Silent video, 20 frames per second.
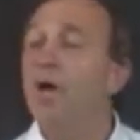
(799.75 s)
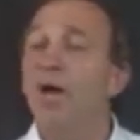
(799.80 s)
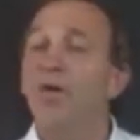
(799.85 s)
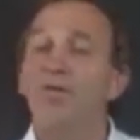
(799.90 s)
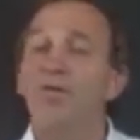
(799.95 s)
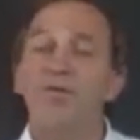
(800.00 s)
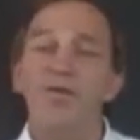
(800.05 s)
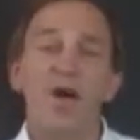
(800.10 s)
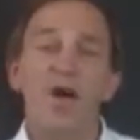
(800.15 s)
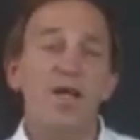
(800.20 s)

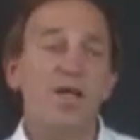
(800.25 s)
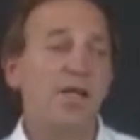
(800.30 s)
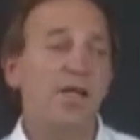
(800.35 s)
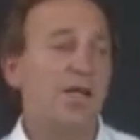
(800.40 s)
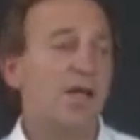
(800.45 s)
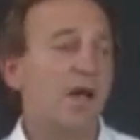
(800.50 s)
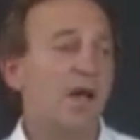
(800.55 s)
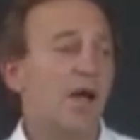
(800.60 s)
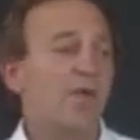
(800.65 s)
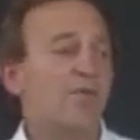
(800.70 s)
And
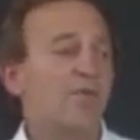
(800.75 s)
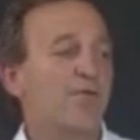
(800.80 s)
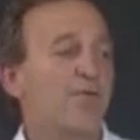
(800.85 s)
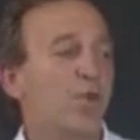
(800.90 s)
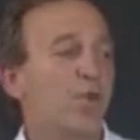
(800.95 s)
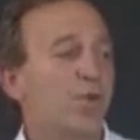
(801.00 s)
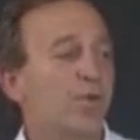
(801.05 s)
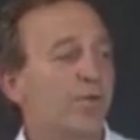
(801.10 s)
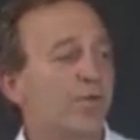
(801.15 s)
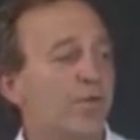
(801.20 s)
finally, a
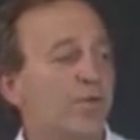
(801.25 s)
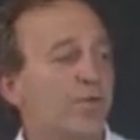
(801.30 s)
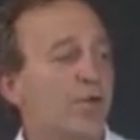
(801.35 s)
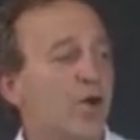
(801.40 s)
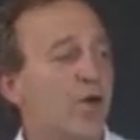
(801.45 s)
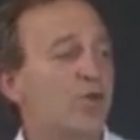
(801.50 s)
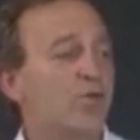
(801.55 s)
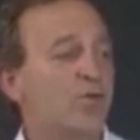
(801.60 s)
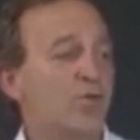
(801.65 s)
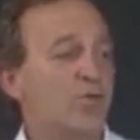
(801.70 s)
full
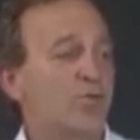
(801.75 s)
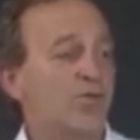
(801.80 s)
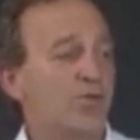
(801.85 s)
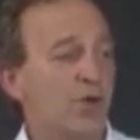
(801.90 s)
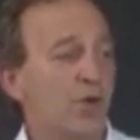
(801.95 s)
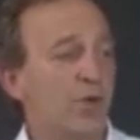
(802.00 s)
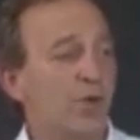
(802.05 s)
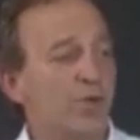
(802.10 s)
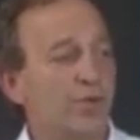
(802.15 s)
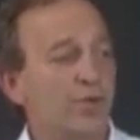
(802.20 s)
frozen
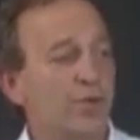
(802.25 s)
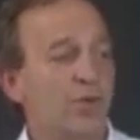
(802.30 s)
shoulder